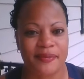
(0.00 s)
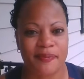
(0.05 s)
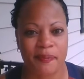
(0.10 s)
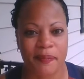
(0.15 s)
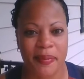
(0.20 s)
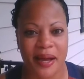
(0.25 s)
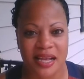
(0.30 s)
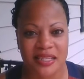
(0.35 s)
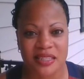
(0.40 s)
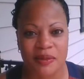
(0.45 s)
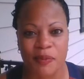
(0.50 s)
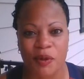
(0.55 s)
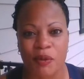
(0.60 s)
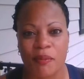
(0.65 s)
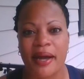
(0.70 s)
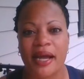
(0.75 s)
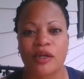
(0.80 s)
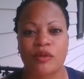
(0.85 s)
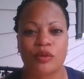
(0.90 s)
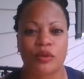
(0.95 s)
possible
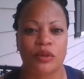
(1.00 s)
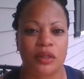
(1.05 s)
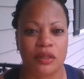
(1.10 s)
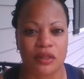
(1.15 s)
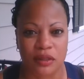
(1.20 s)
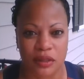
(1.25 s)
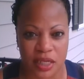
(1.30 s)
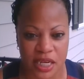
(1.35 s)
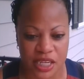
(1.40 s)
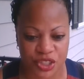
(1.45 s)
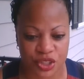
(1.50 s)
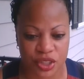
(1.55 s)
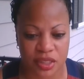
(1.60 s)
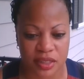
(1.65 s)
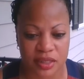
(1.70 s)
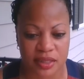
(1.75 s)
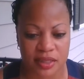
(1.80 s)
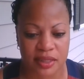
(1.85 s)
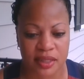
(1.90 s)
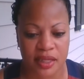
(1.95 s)

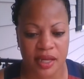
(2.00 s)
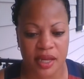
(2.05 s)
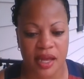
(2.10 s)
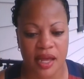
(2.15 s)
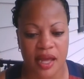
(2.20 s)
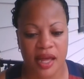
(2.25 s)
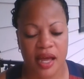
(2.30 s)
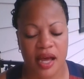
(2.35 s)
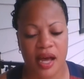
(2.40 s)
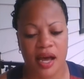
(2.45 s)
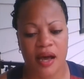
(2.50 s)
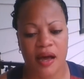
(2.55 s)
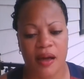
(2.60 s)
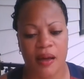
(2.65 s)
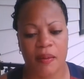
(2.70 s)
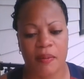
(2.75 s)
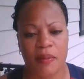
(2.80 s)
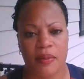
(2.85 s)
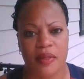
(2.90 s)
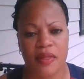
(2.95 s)
microaggressions,
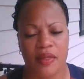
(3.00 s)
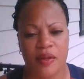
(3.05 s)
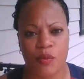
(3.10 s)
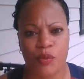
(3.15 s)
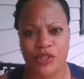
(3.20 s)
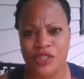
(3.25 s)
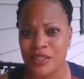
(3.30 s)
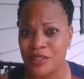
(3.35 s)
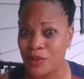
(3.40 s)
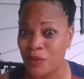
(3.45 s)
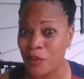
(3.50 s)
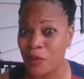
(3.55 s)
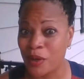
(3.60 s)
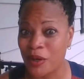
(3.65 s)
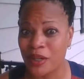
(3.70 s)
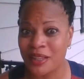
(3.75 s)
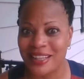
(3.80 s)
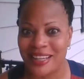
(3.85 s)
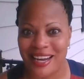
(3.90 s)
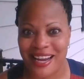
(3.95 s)
um, which is a
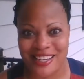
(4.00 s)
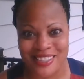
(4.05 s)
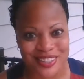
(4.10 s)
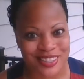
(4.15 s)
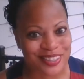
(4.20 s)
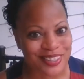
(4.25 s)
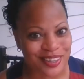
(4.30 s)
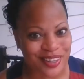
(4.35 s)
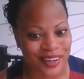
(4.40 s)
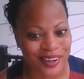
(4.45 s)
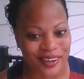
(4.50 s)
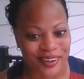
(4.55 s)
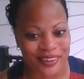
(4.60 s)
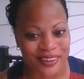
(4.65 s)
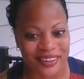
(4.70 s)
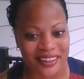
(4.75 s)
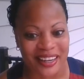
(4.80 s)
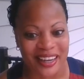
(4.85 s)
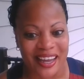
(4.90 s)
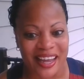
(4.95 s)
word that I just
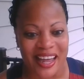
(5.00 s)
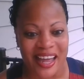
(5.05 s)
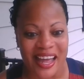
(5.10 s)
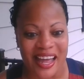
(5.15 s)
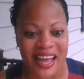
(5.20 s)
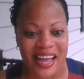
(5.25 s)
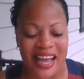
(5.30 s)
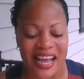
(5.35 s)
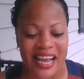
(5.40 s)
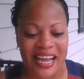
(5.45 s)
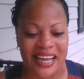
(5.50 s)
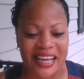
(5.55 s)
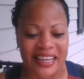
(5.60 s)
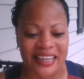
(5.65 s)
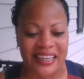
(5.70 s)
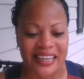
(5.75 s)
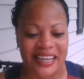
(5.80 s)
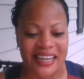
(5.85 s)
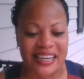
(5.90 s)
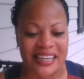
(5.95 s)
learned,
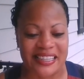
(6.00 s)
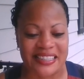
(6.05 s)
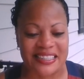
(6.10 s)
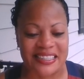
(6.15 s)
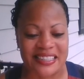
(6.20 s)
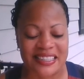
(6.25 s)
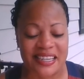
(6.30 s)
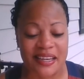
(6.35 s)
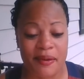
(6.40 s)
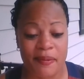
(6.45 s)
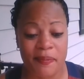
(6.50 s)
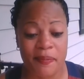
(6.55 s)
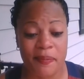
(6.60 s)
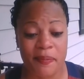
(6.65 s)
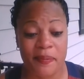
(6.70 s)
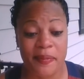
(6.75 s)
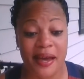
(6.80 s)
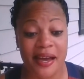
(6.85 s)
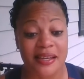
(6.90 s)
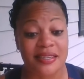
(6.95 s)
and it's
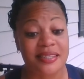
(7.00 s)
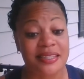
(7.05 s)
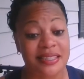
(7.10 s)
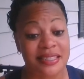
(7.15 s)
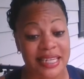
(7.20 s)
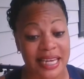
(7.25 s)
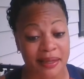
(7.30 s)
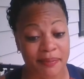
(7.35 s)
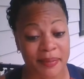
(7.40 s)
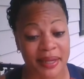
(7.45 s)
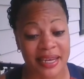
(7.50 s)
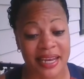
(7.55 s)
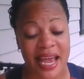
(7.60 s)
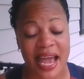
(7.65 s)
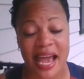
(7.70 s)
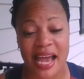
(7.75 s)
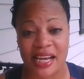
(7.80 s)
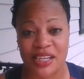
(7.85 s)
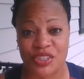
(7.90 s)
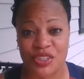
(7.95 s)
a statement
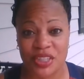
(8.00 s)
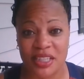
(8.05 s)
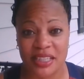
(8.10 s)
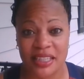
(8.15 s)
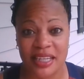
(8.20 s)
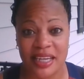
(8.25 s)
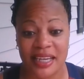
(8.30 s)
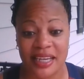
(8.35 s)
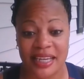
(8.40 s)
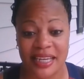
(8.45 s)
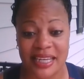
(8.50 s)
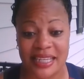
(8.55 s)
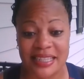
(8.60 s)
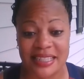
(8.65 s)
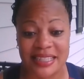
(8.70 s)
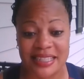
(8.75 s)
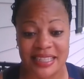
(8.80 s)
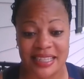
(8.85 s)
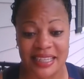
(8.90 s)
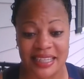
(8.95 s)
action
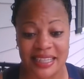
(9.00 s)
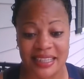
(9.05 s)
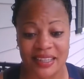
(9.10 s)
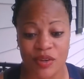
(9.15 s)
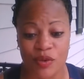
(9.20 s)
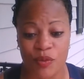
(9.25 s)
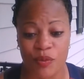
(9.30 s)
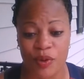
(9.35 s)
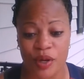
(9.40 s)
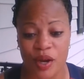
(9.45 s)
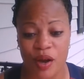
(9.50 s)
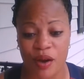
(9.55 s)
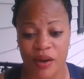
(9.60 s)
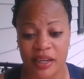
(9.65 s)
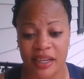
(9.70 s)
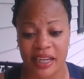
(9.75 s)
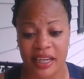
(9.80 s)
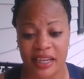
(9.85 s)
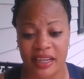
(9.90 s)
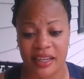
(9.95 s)
incident
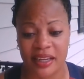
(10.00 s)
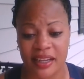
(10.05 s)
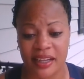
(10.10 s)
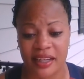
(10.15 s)
regarding